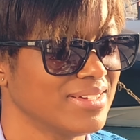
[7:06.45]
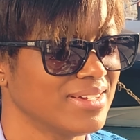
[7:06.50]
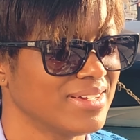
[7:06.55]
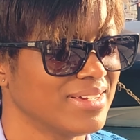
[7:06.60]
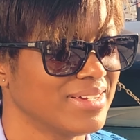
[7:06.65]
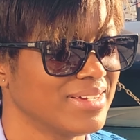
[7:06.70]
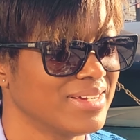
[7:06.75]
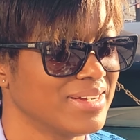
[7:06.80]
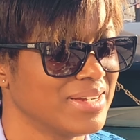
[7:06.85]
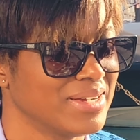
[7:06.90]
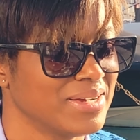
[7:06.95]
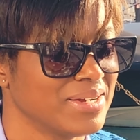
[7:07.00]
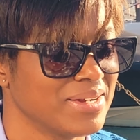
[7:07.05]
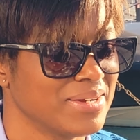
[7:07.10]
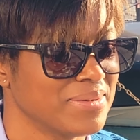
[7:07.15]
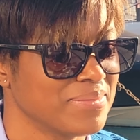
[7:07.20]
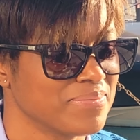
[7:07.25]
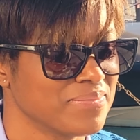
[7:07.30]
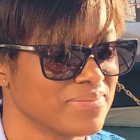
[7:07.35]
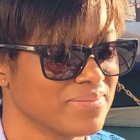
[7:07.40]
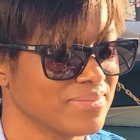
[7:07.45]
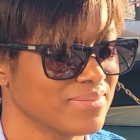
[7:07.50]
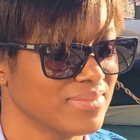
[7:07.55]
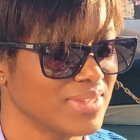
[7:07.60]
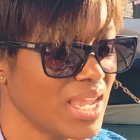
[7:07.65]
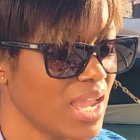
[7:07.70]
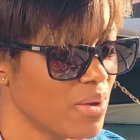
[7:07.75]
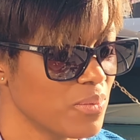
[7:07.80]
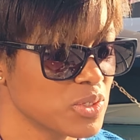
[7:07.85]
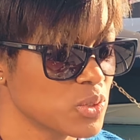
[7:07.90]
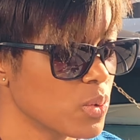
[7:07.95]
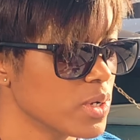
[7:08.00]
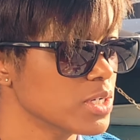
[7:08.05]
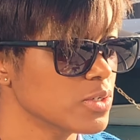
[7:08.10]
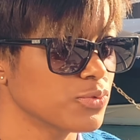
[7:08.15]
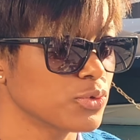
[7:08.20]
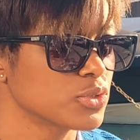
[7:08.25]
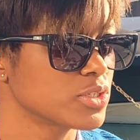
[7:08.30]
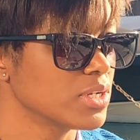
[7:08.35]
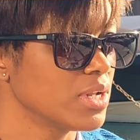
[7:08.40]
Thank um, you. Yeah, it was
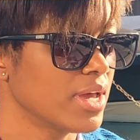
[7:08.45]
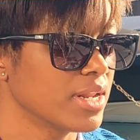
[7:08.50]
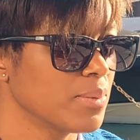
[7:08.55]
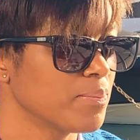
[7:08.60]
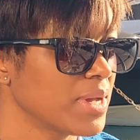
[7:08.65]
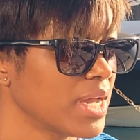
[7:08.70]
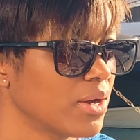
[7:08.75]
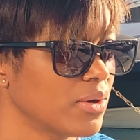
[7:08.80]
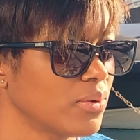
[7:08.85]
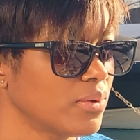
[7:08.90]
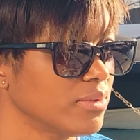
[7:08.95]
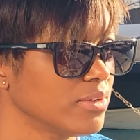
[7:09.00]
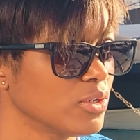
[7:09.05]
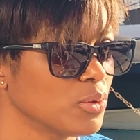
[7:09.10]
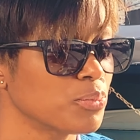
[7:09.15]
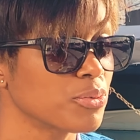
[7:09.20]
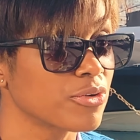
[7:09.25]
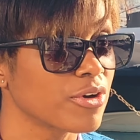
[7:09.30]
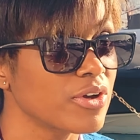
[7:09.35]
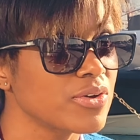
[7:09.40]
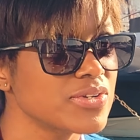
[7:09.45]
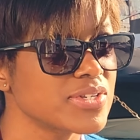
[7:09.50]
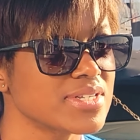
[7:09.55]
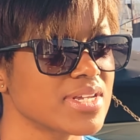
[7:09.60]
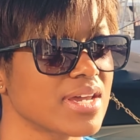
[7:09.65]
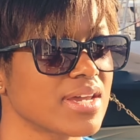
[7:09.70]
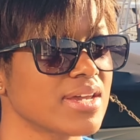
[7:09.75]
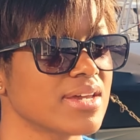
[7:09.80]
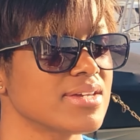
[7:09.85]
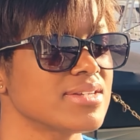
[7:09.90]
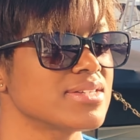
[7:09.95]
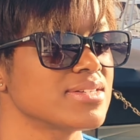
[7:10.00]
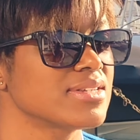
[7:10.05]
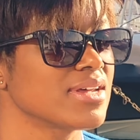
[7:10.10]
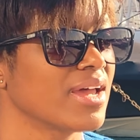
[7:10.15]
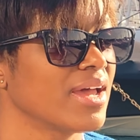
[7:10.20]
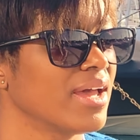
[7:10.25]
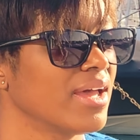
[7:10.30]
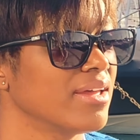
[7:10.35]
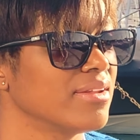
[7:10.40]
wonderful to learn about your process
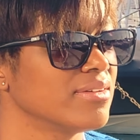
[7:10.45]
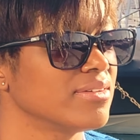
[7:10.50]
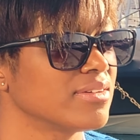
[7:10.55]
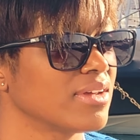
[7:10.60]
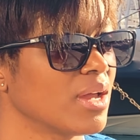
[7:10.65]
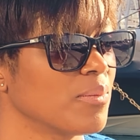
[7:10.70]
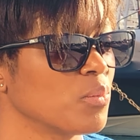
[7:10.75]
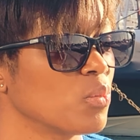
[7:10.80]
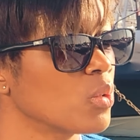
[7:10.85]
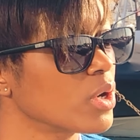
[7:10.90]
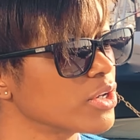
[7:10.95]
and um,